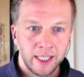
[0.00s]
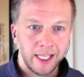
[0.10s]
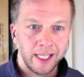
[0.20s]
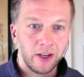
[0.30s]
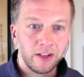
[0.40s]

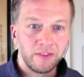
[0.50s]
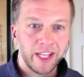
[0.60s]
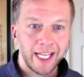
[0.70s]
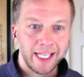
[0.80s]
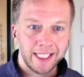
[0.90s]
And all of
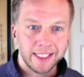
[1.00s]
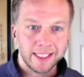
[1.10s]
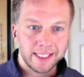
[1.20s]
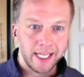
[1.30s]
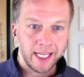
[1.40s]
that
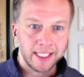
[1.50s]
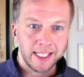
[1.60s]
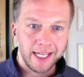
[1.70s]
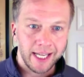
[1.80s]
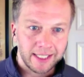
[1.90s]
is at
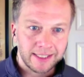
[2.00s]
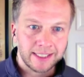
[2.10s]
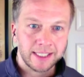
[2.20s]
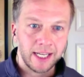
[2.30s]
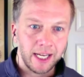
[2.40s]
nextera_PT.